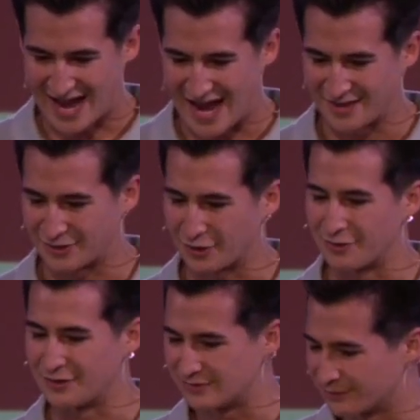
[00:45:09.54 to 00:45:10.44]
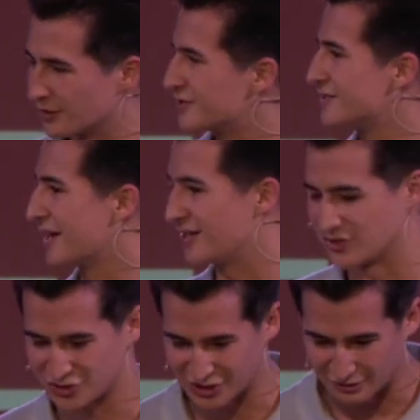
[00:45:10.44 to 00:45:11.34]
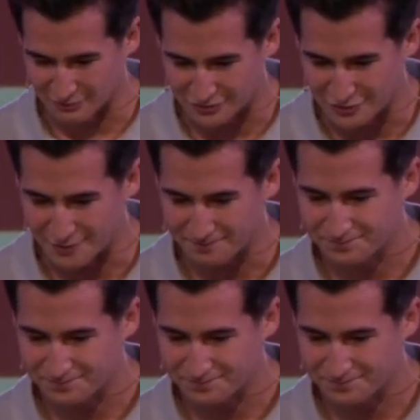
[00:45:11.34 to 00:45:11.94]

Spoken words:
And these verses that I just shared with you